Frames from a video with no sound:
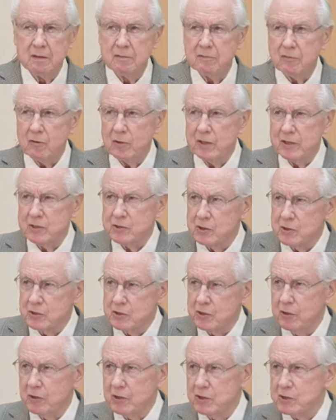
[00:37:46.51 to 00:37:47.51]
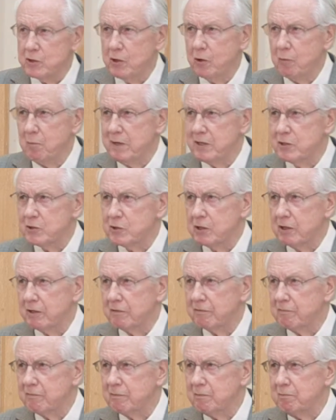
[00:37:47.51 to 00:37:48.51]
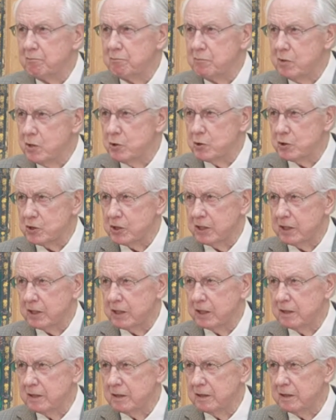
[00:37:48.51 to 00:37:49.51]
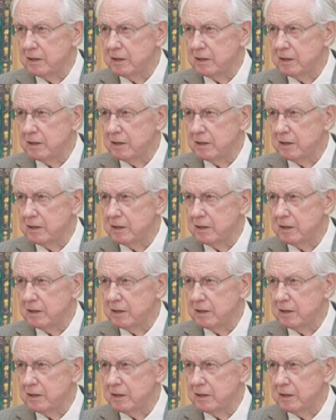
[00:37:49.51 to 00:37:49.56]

For instance, there is no mention of music